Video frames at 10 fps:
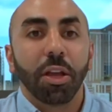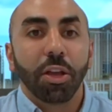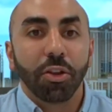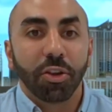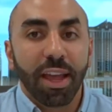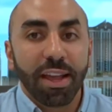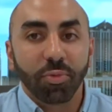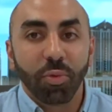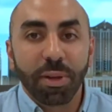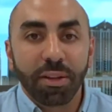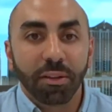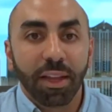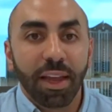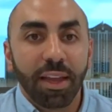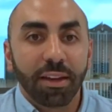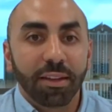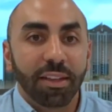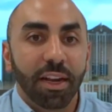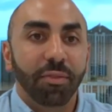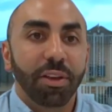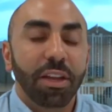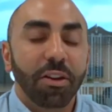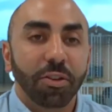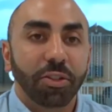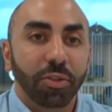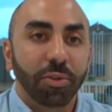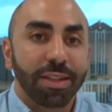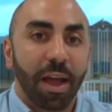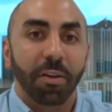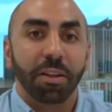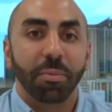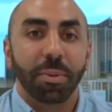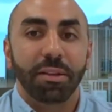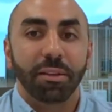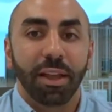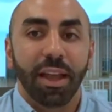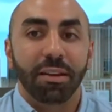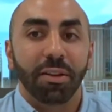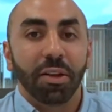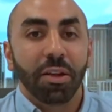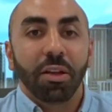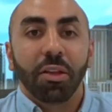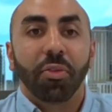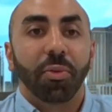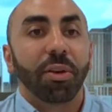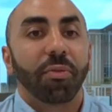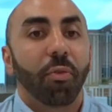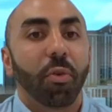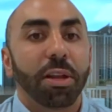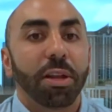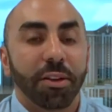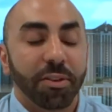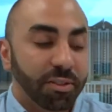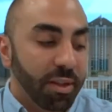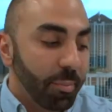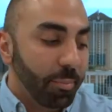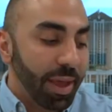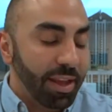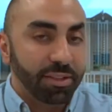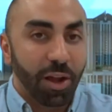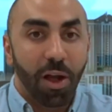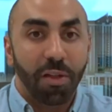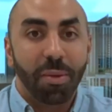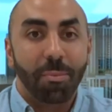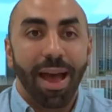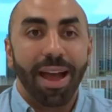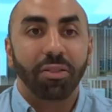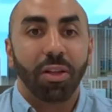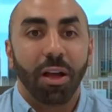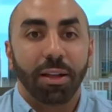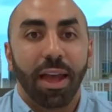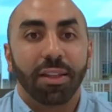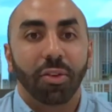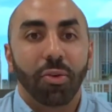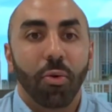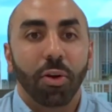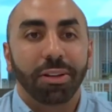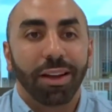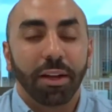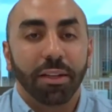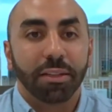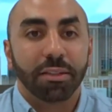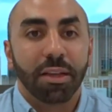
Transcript: Your case will be delayed instead of a year or two is now going to be delayed 3 or 4 years based on the backlog at the court dockets.